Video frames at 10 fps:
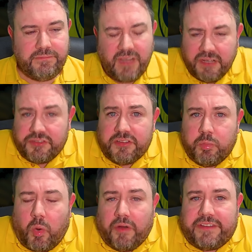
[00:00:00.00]
just
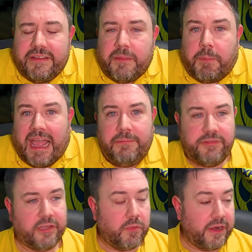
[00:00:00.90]
wanting to blame
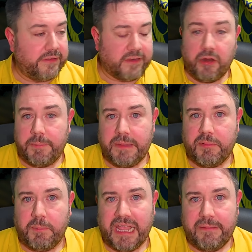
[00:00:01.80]
someone. There's a lot of
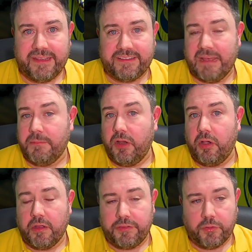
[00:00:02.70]
people blaming Sam
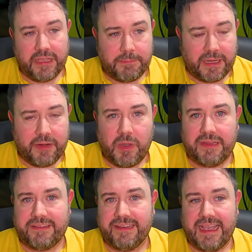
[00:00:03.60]
Long. I thought he played
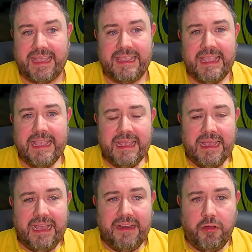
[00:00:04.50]
well today.
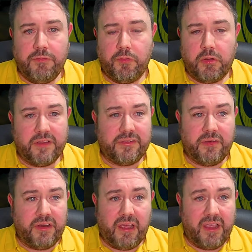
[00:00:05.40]
And overall, I
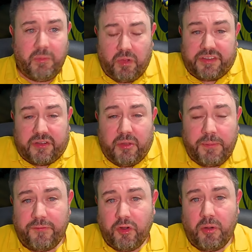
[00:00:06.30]
thought it was a good
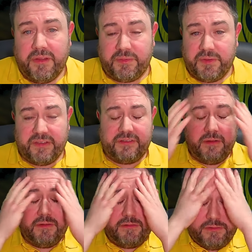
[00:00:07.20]
performance. We just
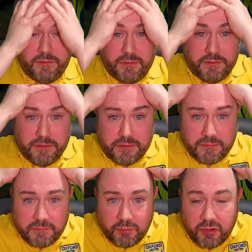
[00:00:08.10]

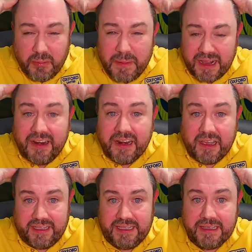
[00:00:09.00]
were a bit
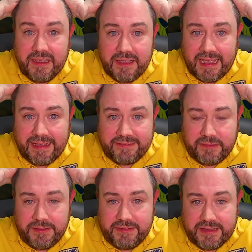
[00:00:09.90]
unlucky, it has
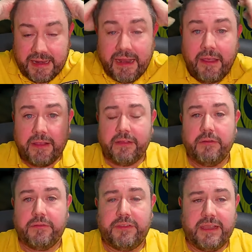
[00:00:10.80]
to be said. And I
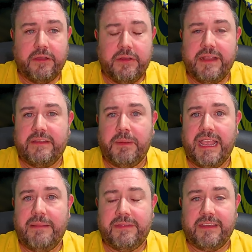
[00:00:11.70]
don't think you need to
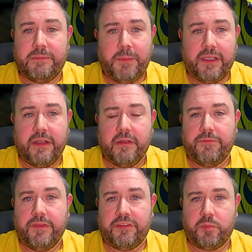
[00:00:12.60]
blame Des Buckingham
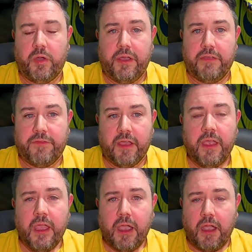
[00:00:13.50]
for this one either.
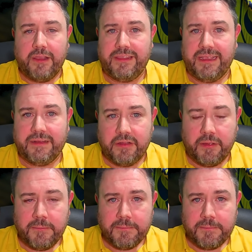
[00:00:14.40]
I think that